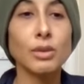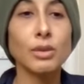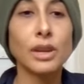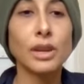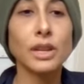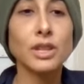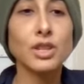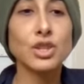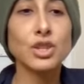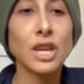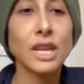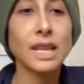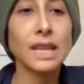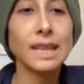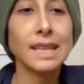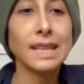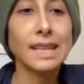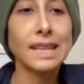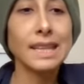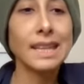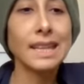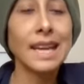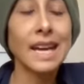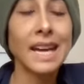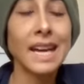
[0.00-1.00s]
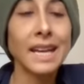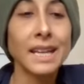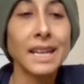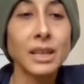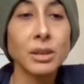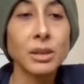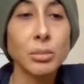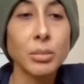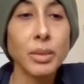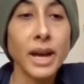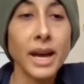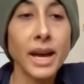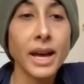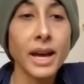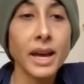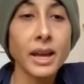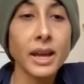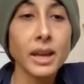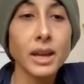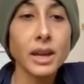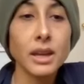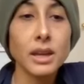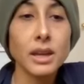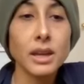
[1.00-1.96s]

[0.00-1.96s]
very gently guide it back